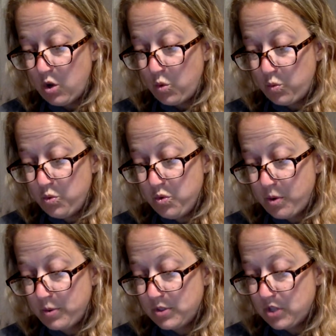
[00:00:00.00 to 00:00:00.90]
Ruth
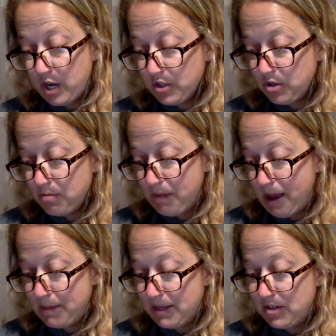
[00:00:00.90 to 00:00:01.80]
Rose tucked her map
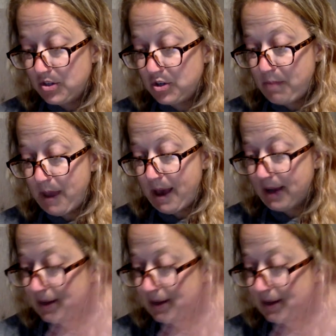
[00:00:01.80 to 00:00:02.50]
into her pack.